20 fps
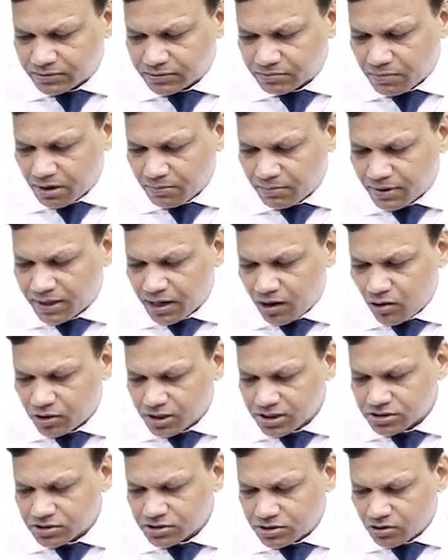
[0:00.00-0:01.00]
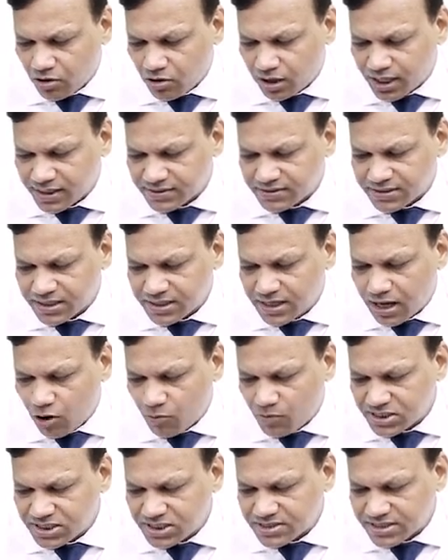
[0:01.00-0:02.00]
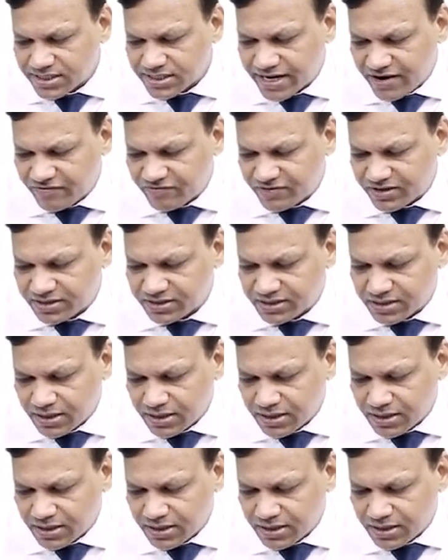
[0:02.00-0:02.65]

Remember, now it is not asking how much is left.